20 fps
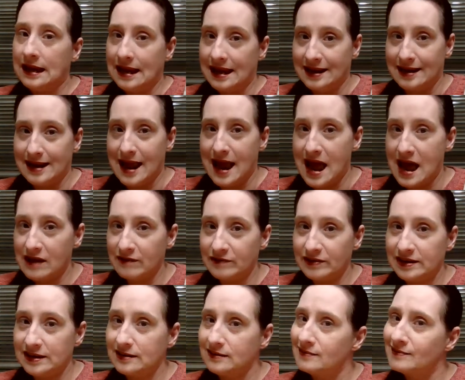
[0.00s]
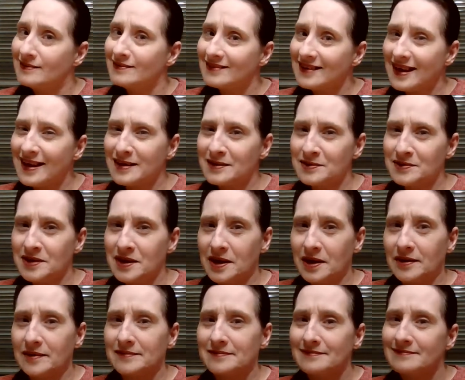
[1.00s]
and having, I don't
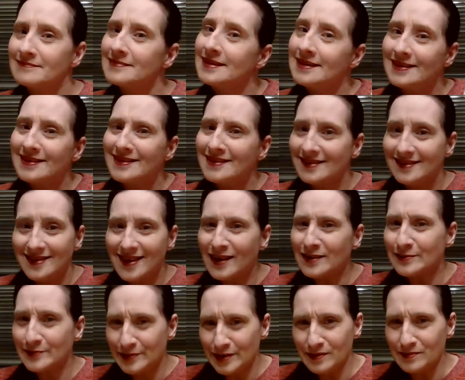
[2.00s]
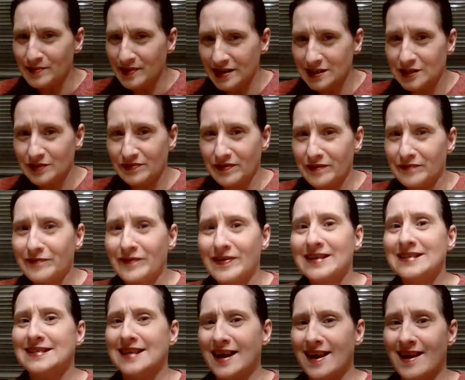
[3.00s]
know, not so much of a
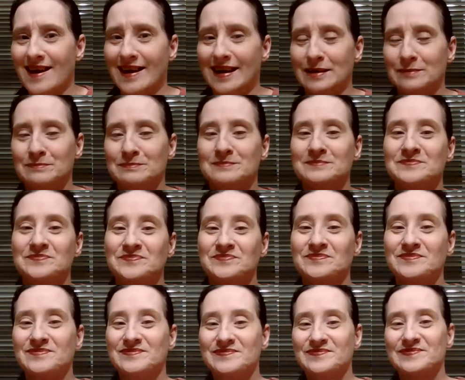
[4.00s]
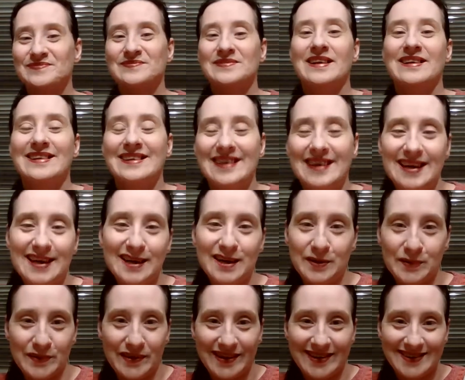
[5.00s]
fun time.
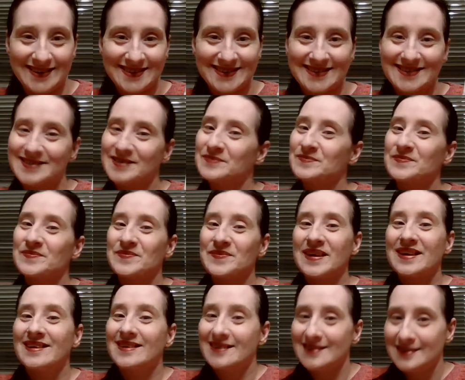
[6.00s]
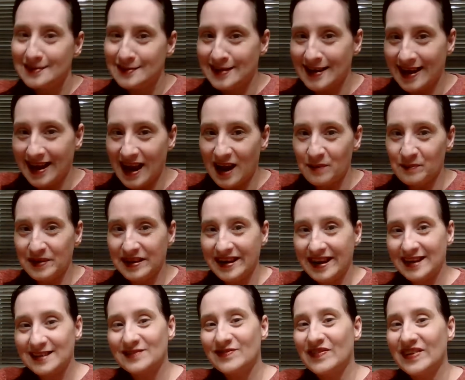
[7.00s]
Anyways, check out my
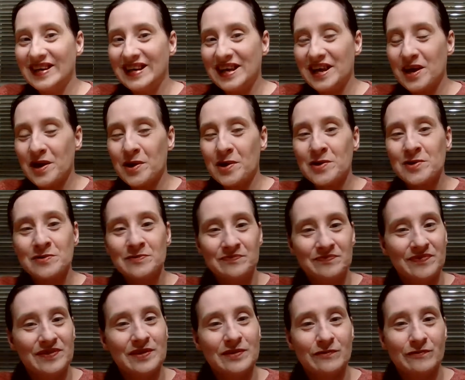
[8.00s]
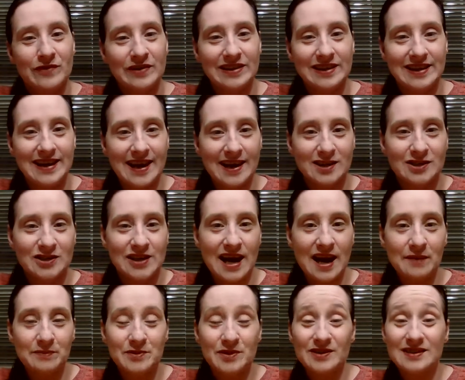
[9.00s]
next video for the next
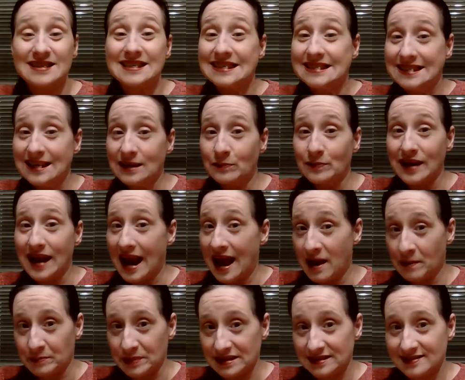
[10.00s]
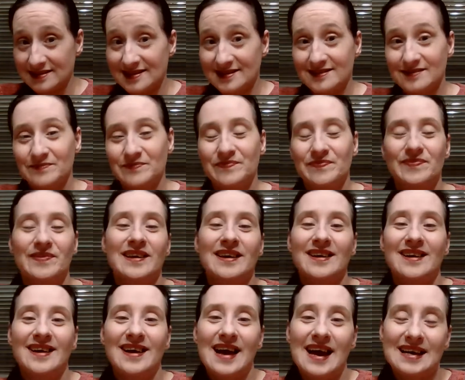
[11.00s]
chapter to see what happens.
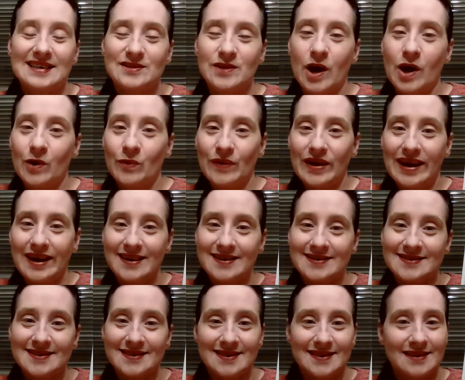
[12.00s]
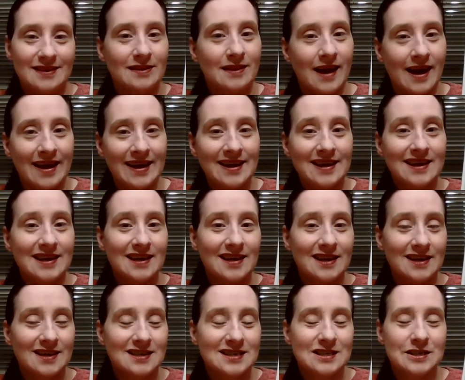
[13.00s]
As always, like,
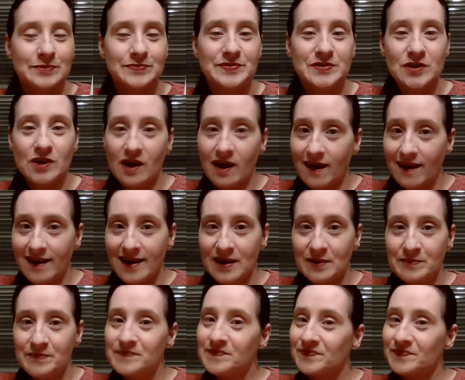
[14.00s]
subscribe,